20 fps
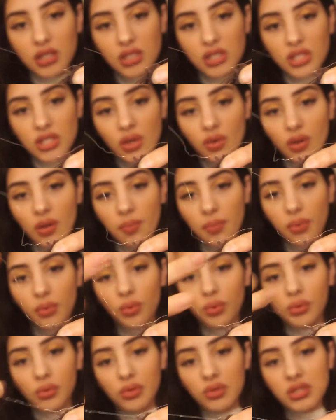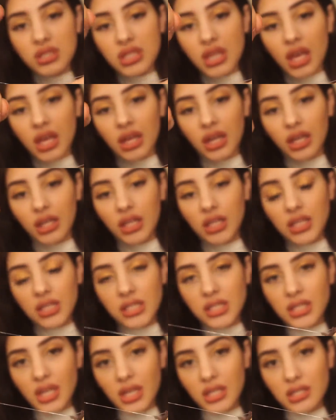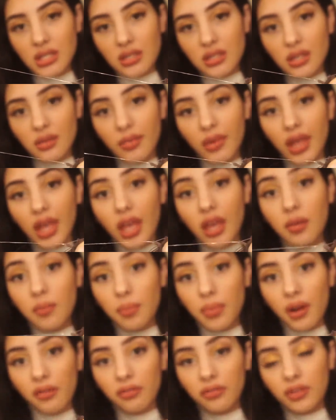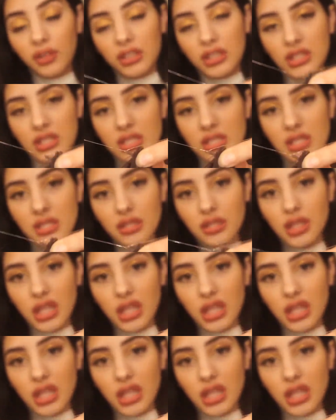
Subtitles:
so it pulls and I can size it to my head preference.